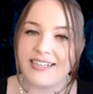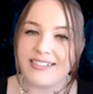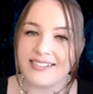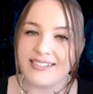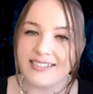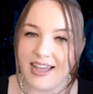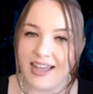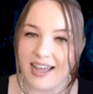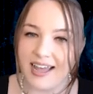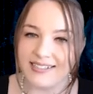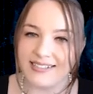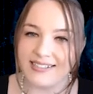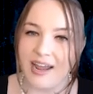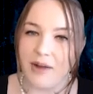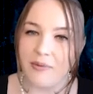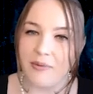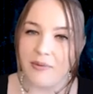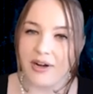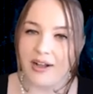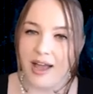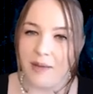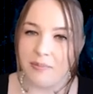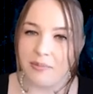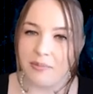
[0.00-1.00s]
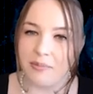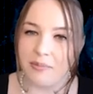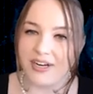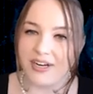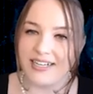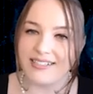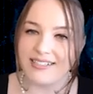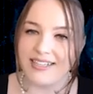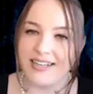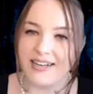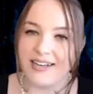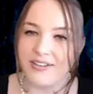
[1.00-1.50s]
can discuss network
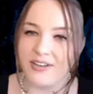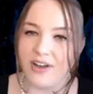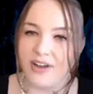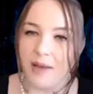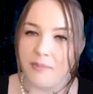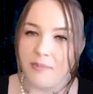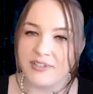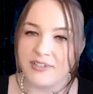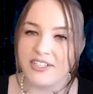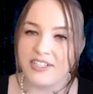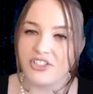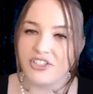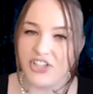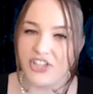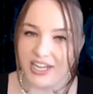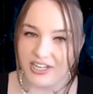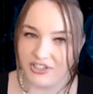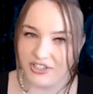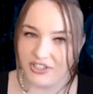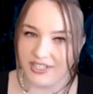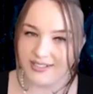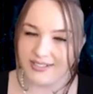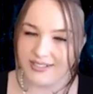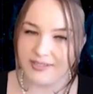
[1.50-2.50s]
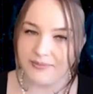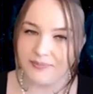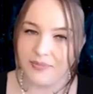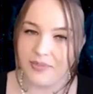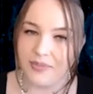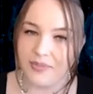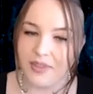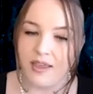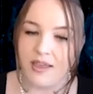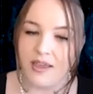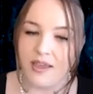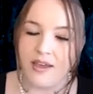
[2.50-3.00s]
upgrades and adopt changes.
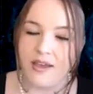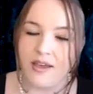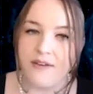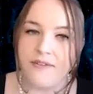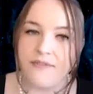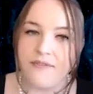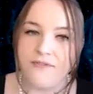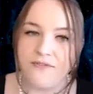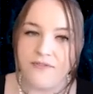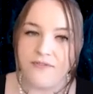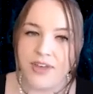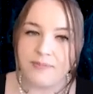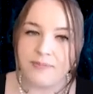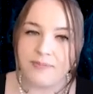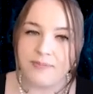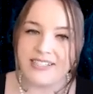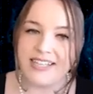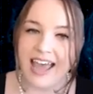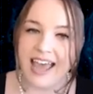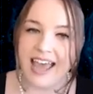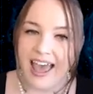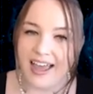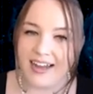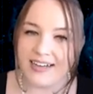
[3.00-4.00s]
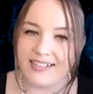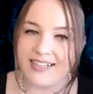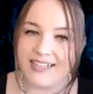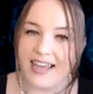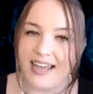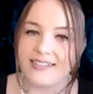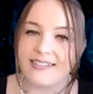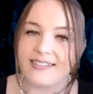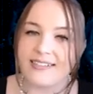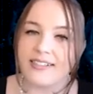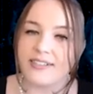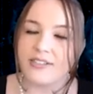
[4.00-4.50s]
FIPS act
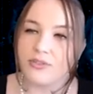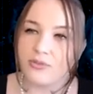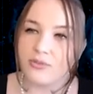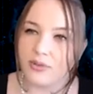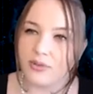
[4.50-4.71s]
as the